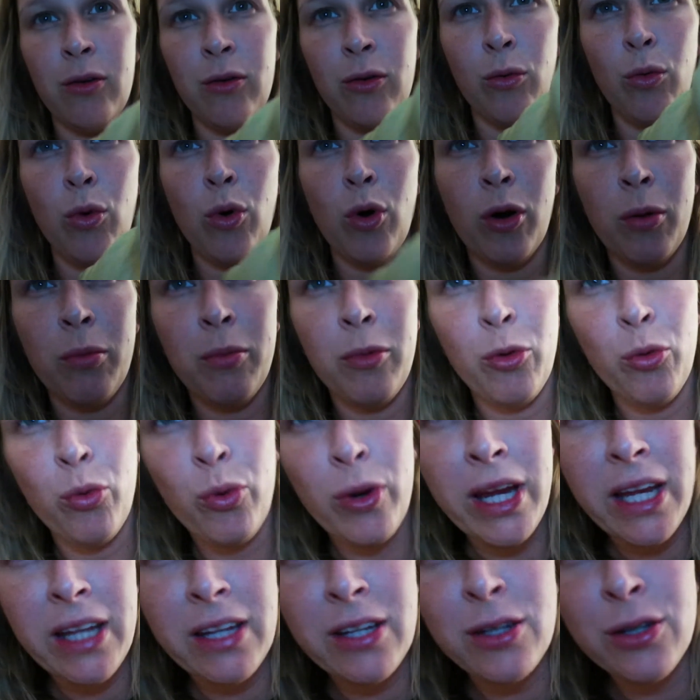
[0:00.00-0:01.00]
warm
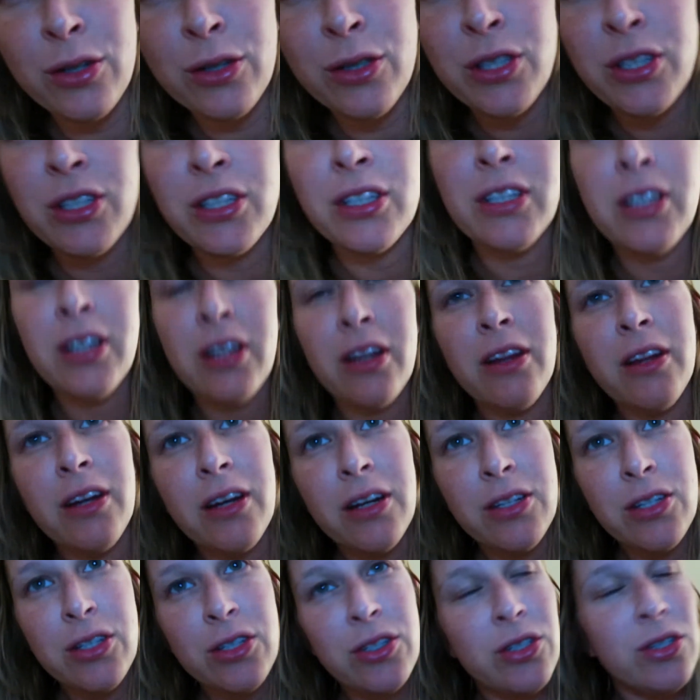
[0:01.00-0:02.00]
wheat cushion that
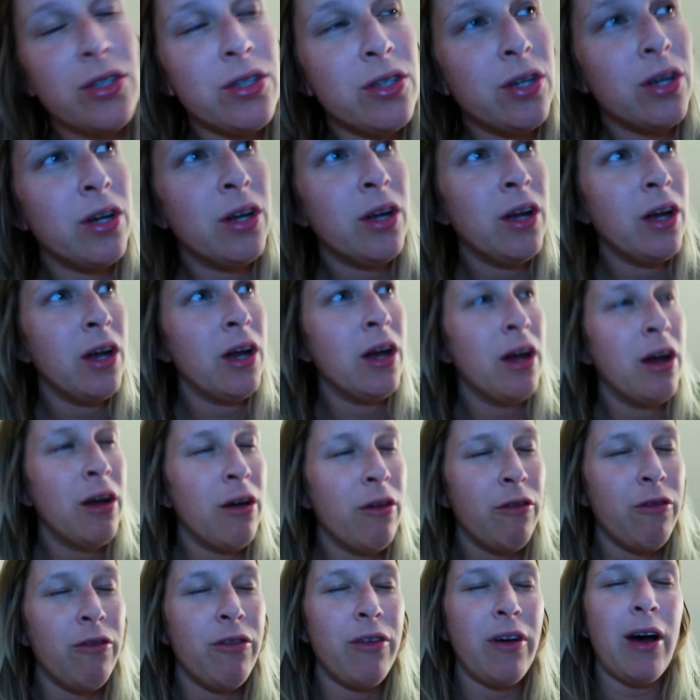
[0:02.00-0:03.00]
I just
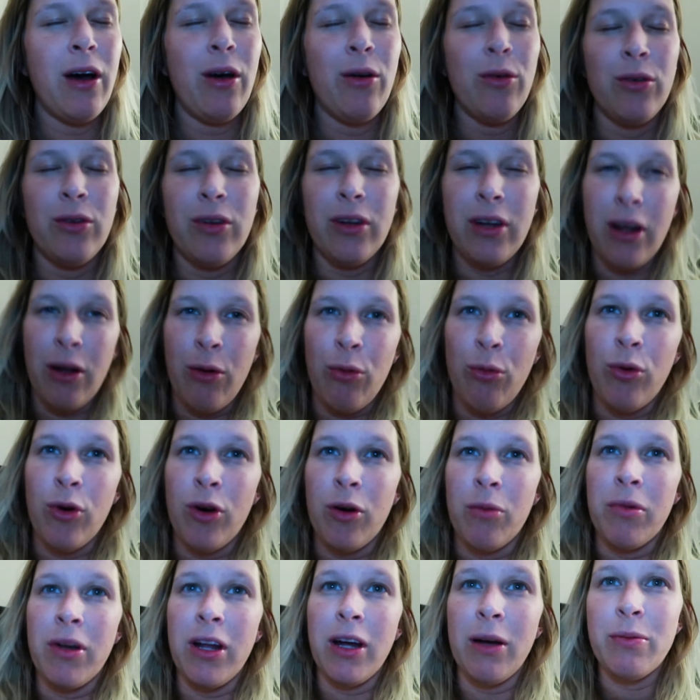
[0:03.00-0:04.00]
found and
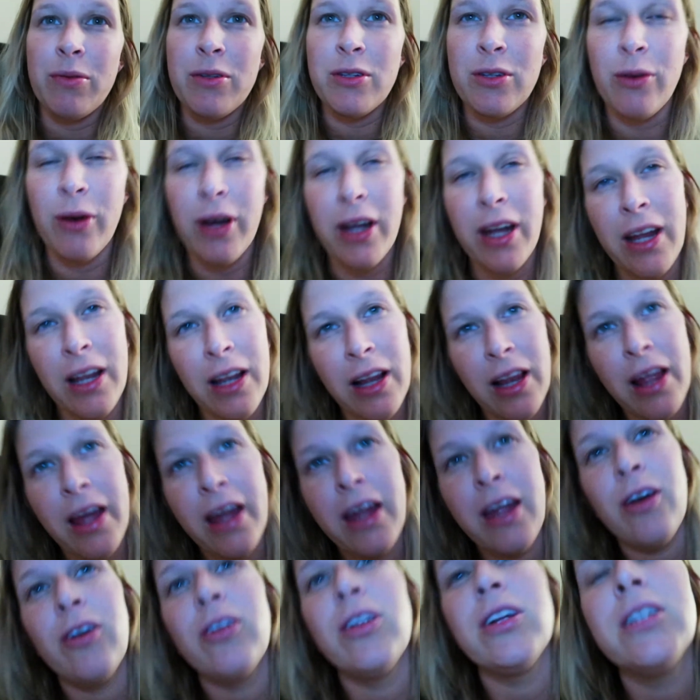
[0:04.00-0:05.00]
warmed up so I can
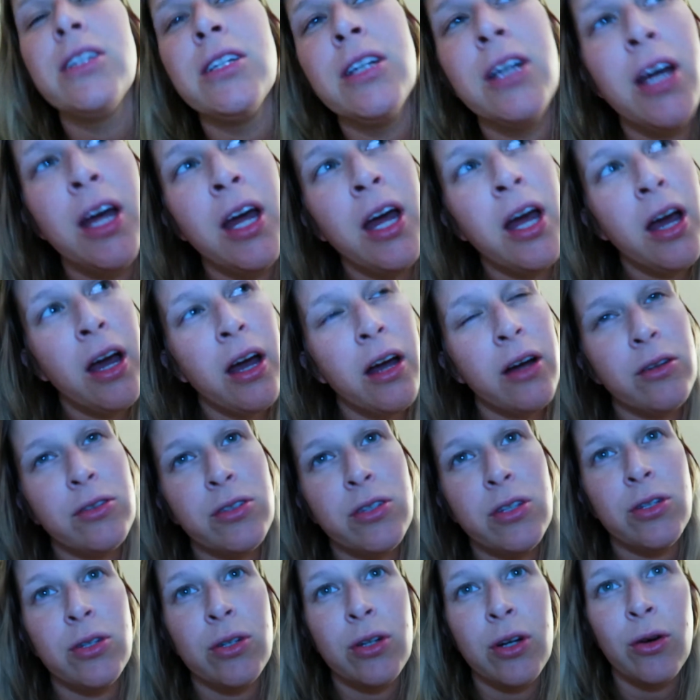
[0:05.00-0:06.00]
lay on it. I
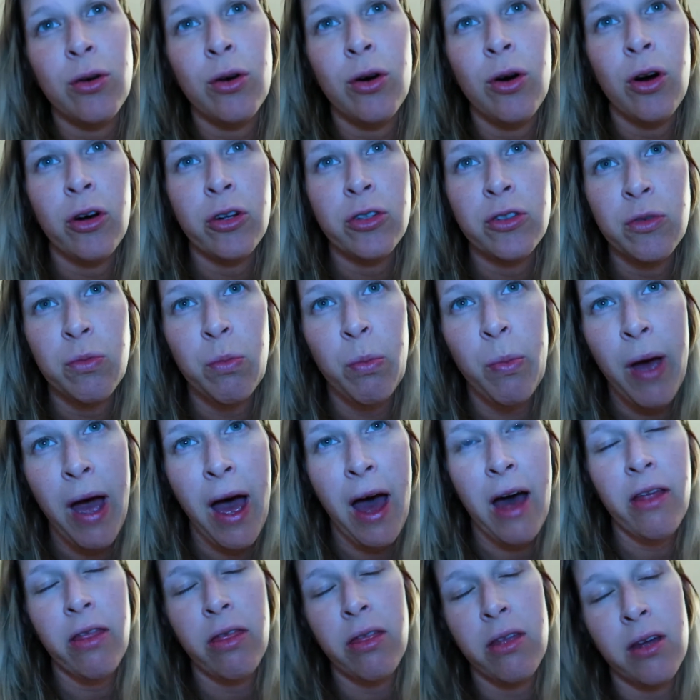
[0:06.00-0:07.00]
also took a hot
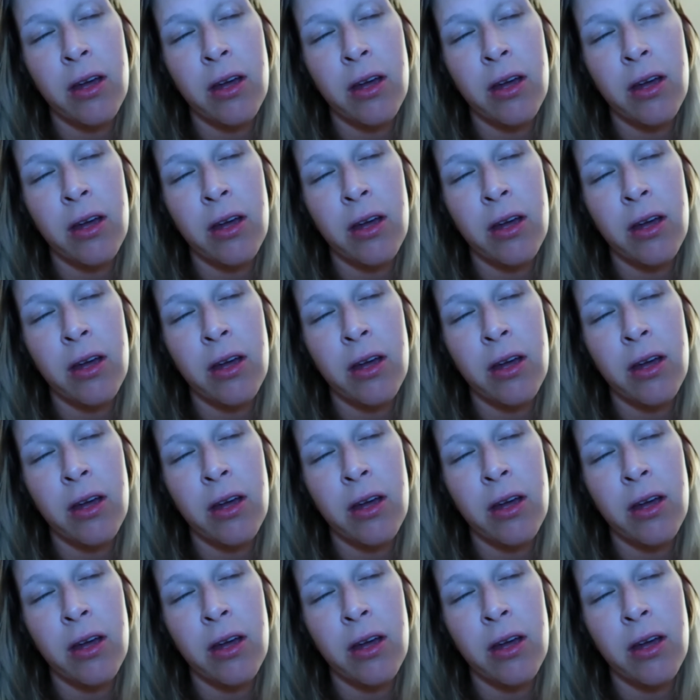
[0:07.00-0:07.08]
bath